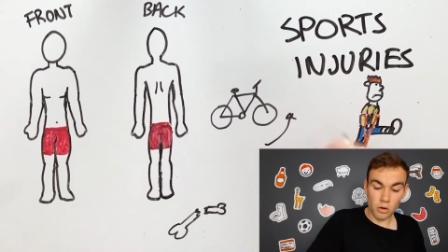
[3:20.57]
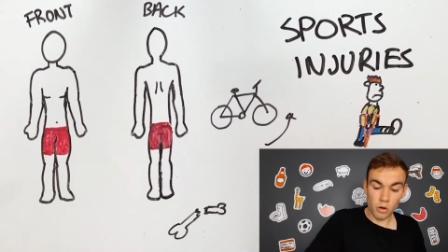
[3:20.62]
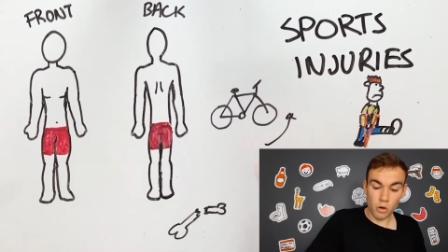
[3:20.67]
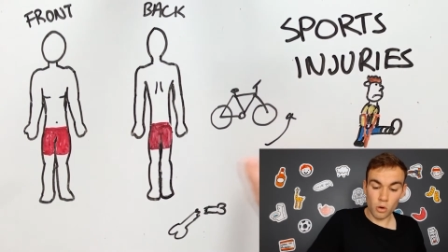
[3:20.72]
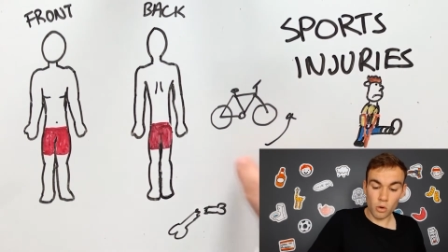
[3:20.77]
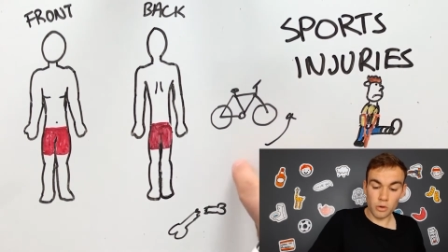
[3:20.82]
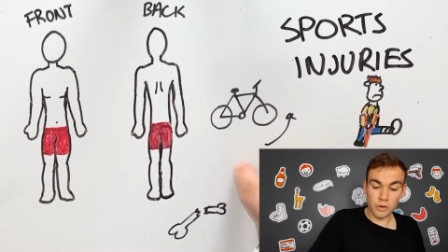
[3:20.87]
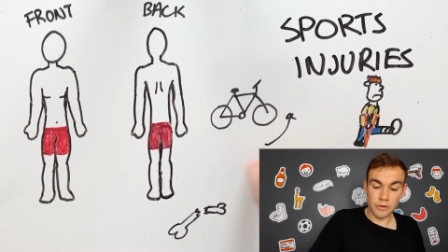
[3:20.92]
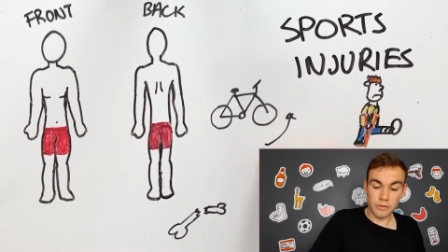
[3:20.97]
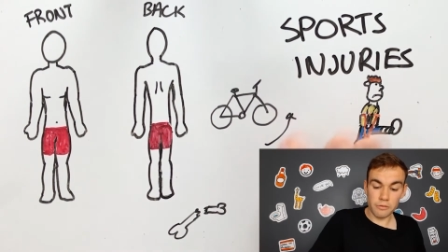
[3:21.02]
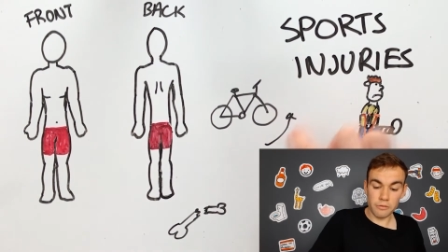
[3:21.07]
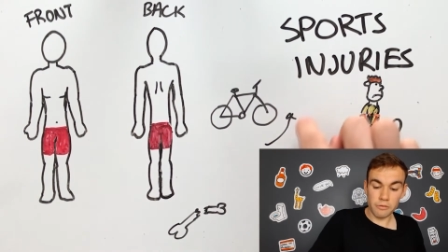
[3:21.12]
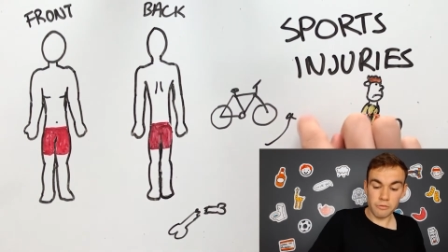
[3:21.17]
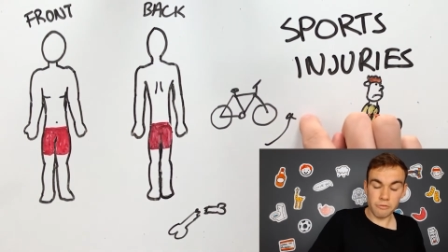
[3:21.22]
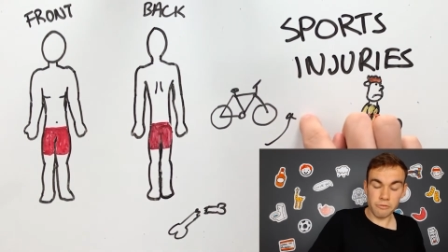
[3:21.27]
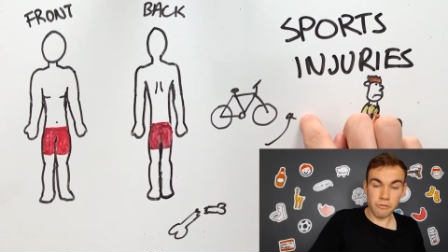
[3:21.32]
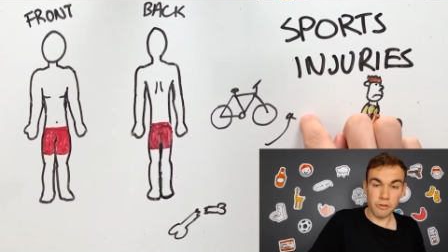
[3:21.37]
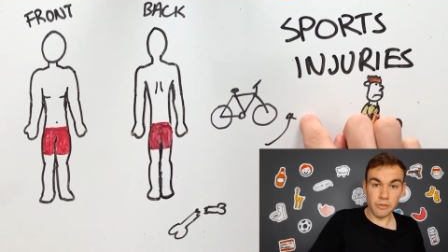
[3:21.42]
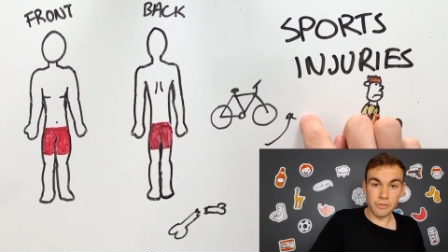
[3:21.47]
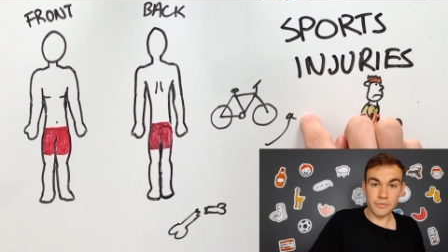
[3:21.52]
on
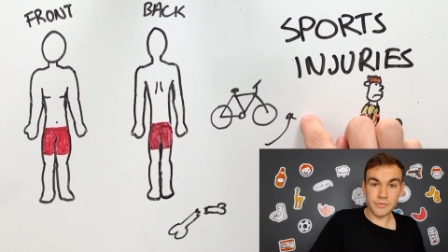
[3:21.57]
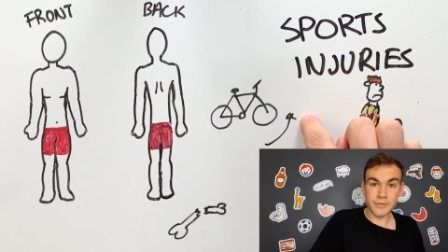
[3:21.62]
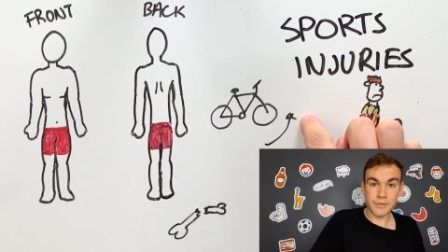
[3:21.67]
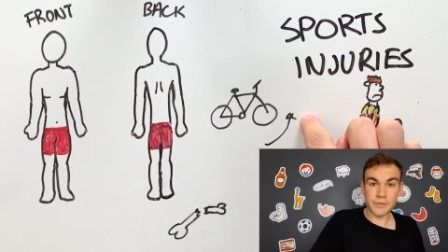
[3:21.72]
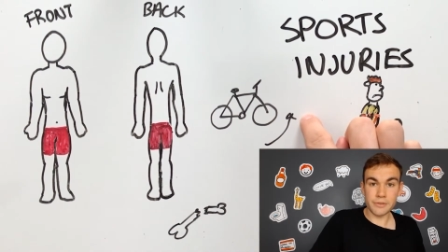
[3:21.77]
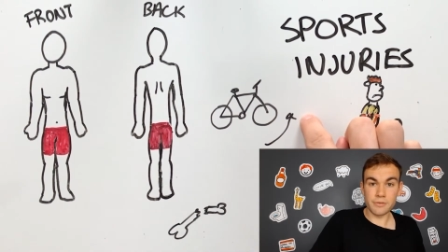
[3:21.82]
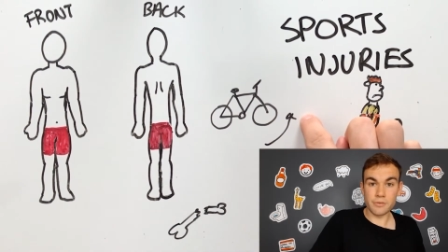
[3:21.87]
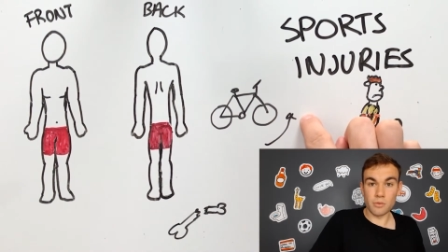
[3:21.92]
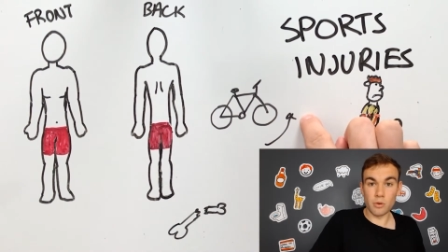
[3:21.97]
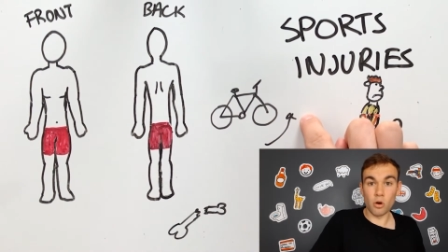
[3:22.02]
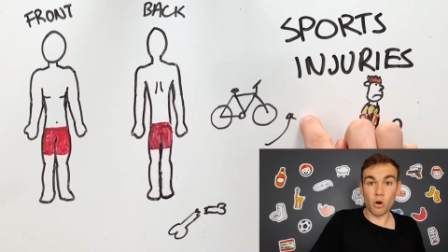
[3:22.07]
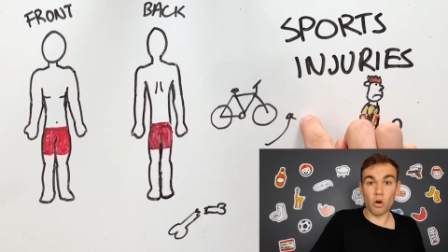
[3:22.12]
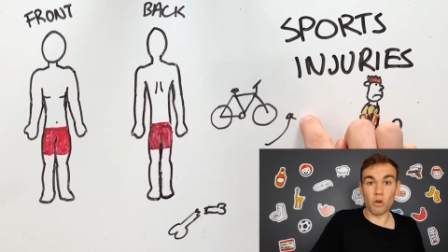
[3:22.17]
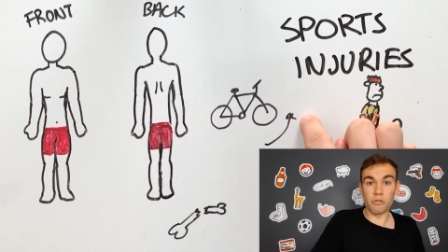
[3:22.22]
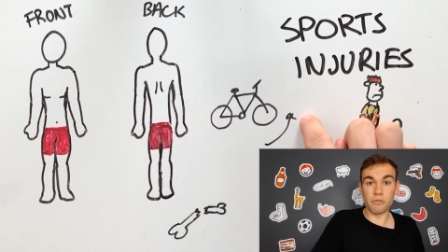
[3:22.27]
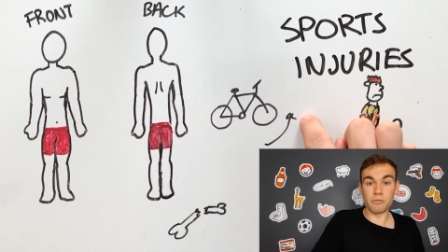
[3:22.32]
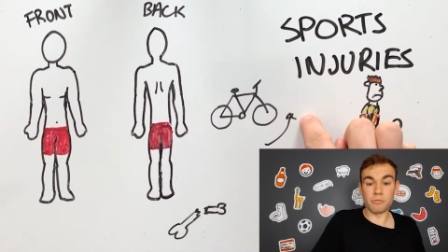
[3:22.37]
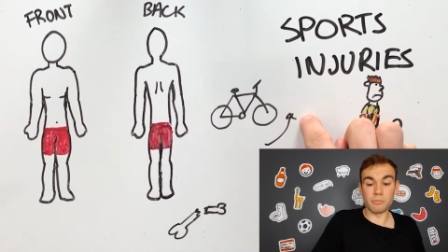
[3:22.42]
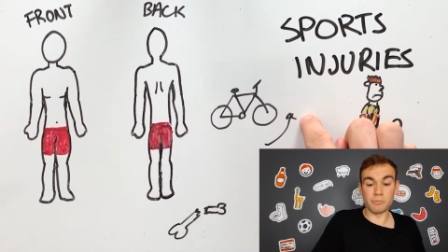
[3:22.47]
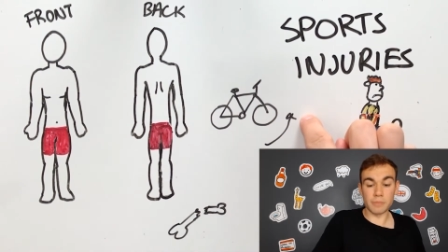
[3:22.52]
front
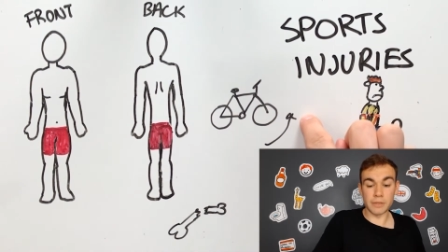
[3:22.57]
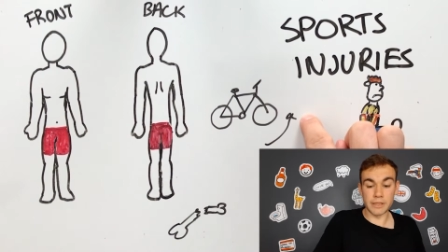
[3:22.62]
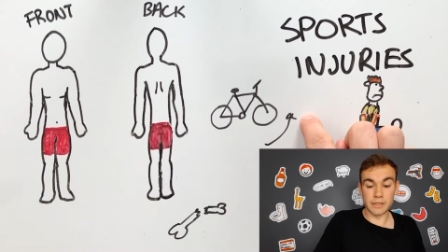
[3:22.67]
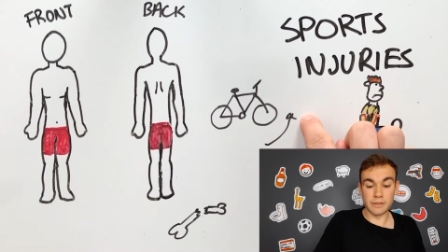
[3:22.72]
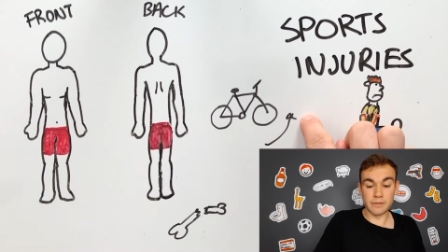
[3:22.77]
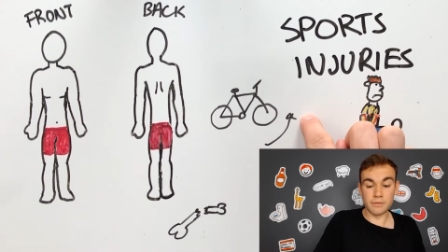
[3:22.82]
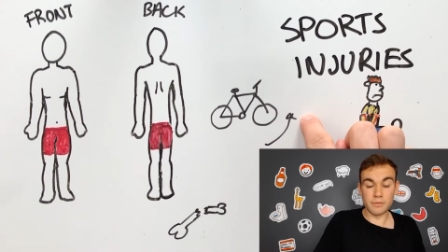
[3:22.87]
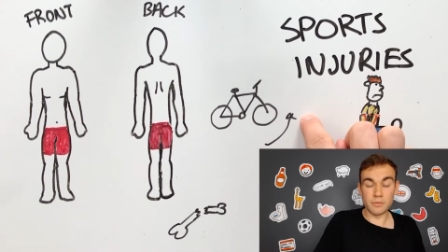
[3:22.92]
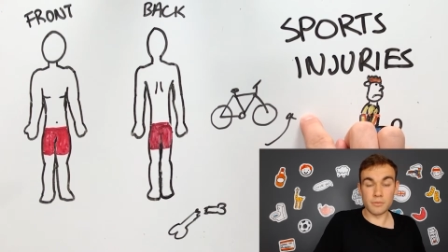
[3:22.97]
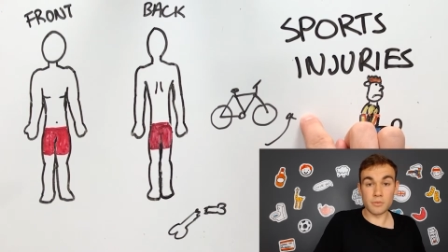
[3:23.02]
of me.